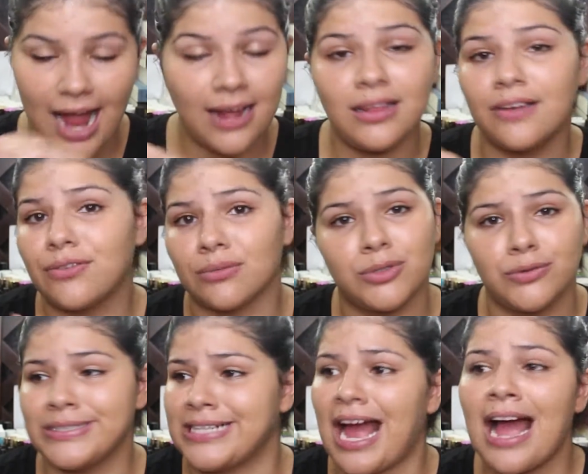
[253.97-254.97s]
I love the
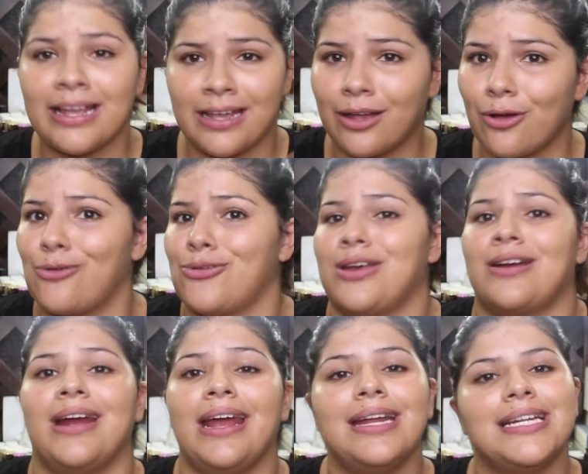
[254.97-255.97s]
movies. I can go
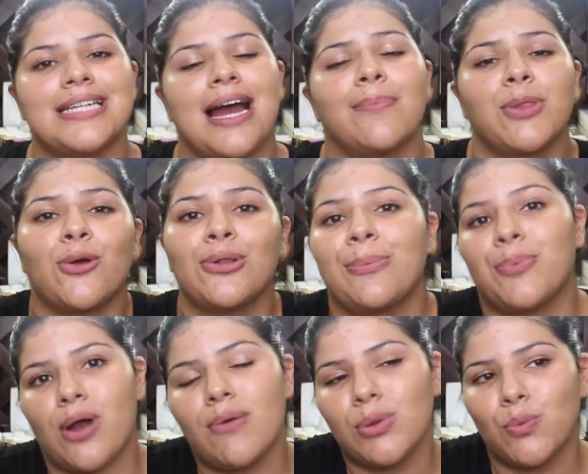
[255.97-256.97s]
there anytime. The only
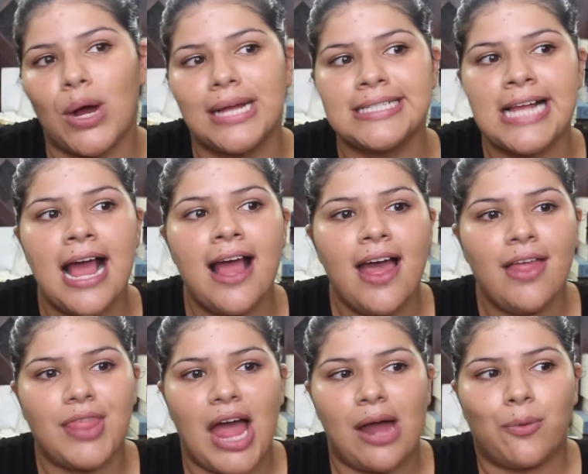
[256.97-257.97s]
problem was
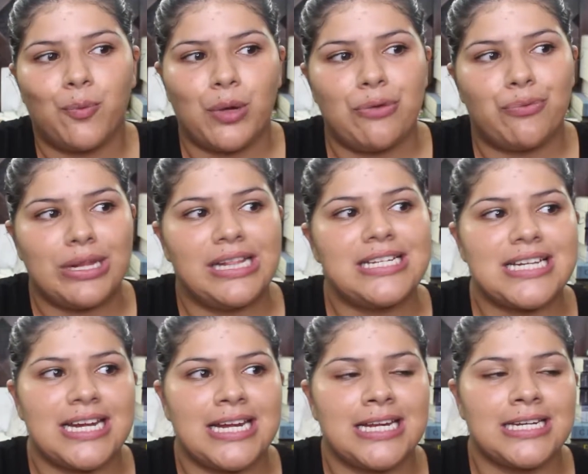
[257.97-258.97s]
that we really
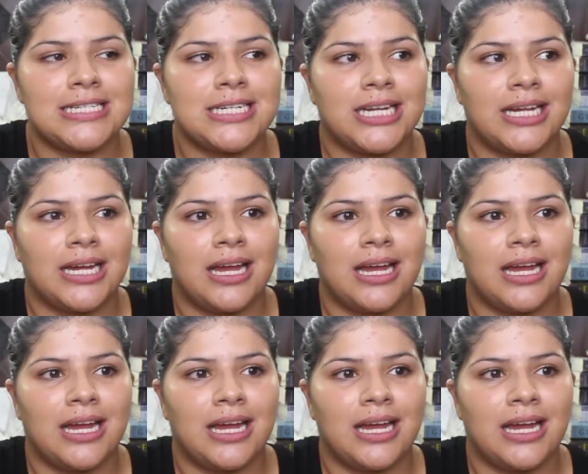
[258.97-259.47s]
didn't